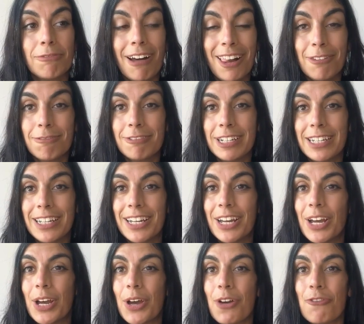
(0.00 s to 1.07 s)
while we
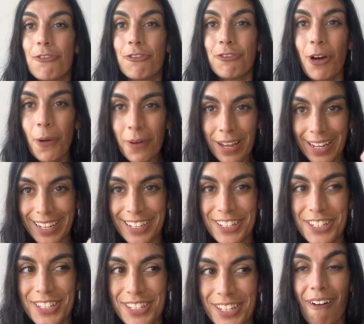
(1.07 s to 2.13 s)

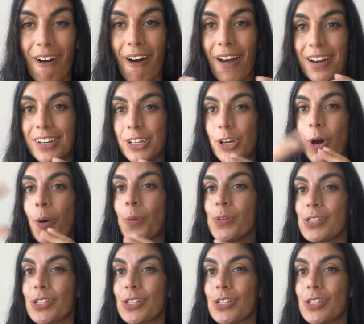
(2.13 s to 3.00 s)
focus on goals,